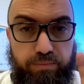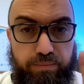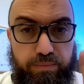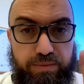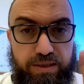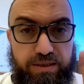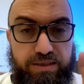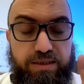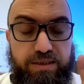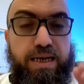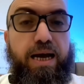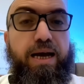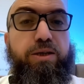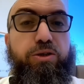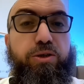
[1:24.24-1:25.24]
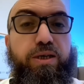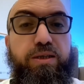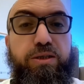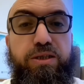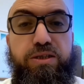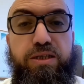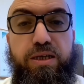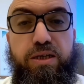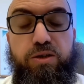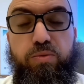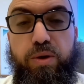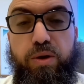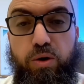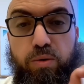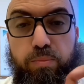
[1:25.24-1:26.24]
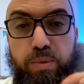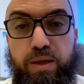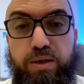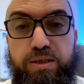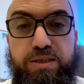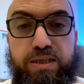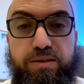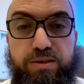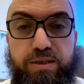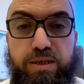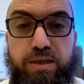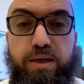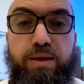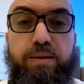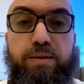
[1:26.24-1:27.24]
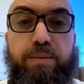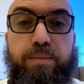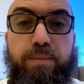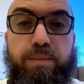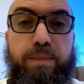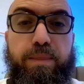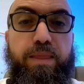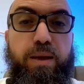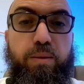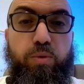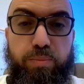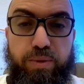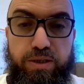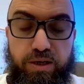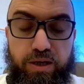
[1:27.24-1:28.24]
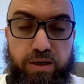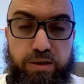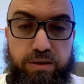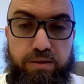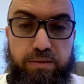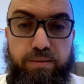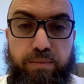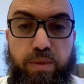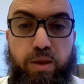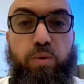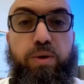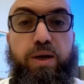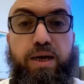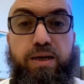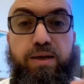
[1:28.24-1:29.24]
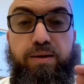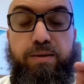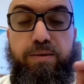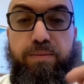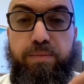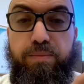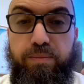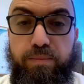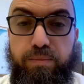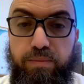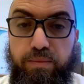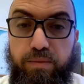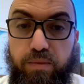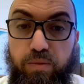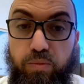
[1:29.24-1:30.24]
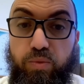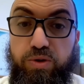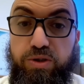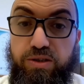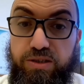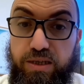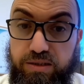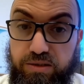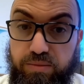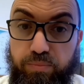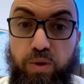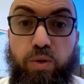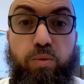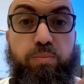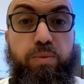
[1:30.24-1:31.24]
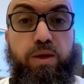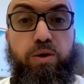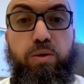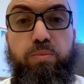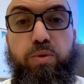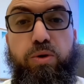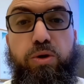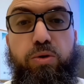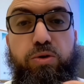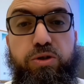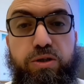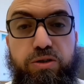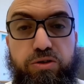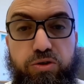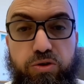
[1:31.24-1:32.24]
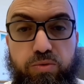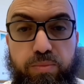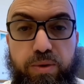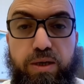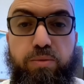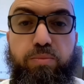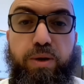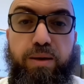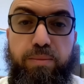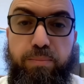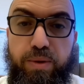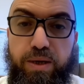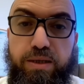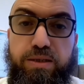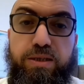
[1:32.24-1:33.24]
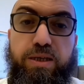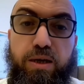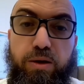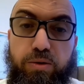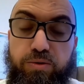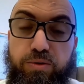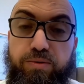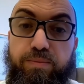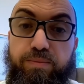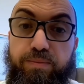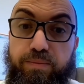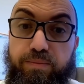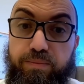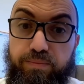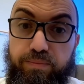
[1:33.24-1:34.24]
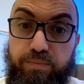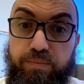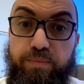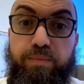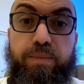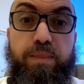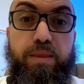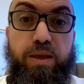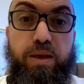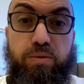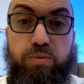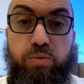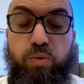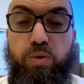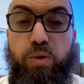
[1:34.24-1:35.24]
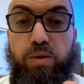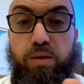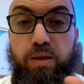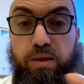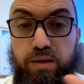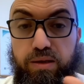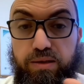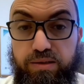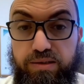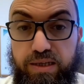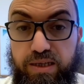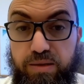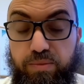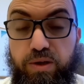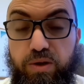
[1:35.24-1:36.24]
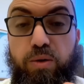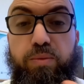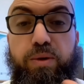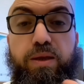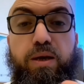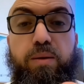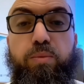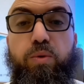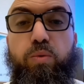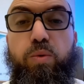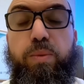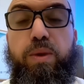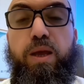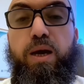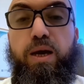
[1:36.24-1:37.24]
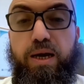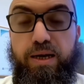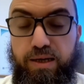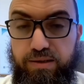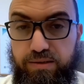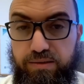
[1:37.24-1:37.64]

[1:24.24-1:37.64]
This is actually a disease we call polycythemia. It will be done. Okay, which is that the bone marrow produces too many red blood cells. Therefore, the hemoglobin number will be high.